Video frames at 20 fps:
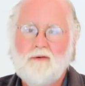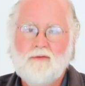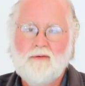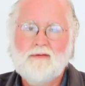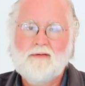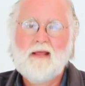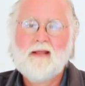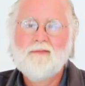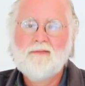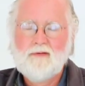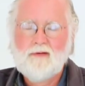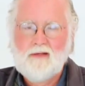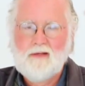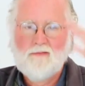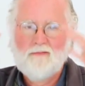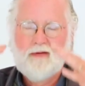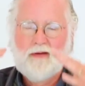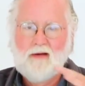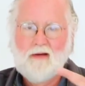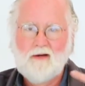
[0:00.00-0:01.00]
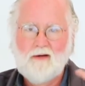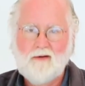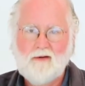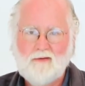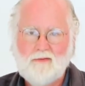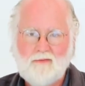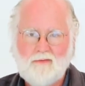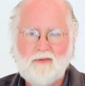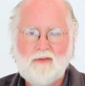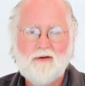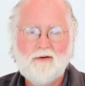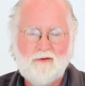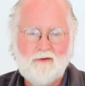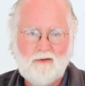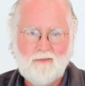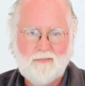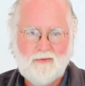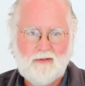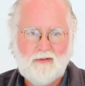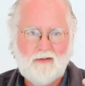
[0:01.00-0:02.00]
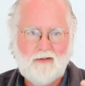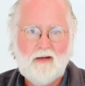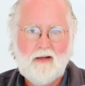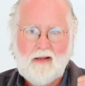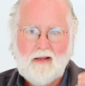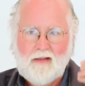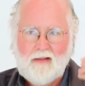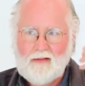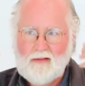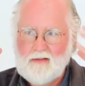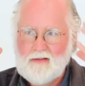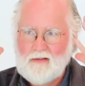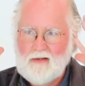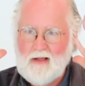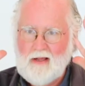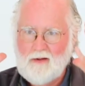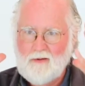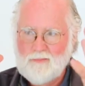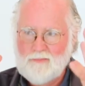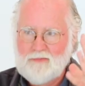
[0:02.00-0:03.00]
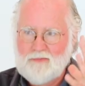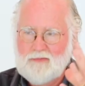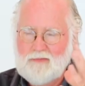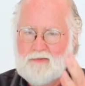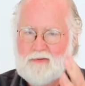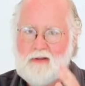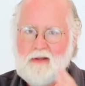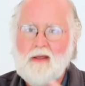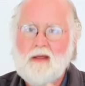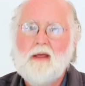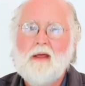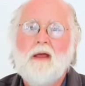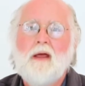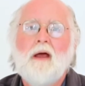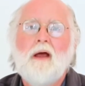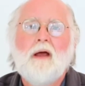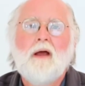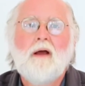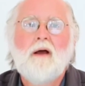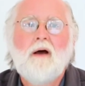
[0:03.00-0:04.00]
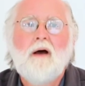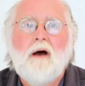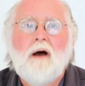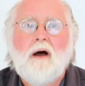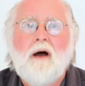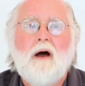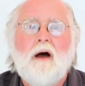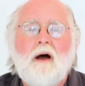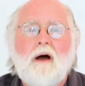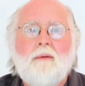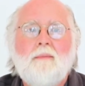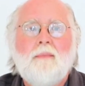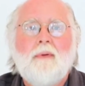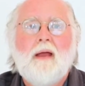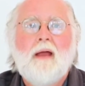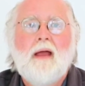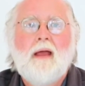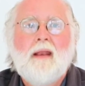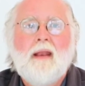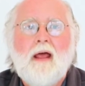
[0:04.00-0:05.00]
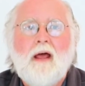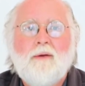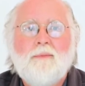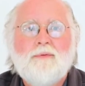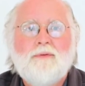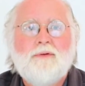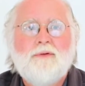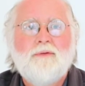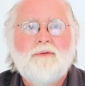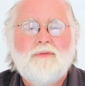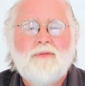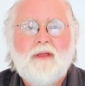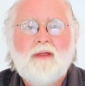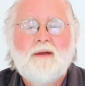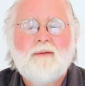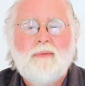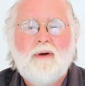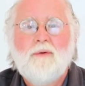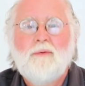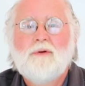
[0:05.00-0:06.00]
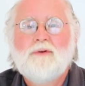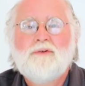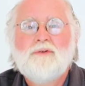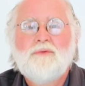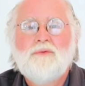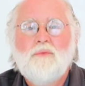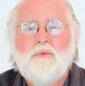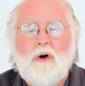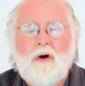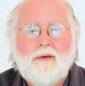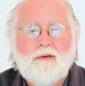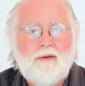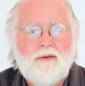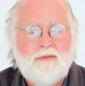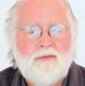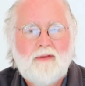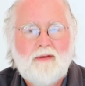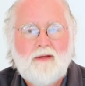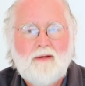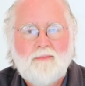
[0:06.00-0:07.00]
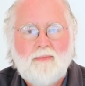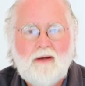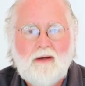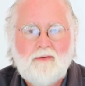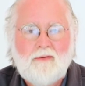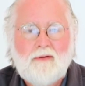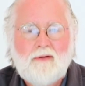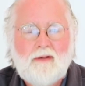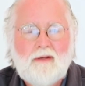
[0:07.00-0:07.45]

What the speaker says: The density of air is thinner up here, and it helps you think about what you want to think about.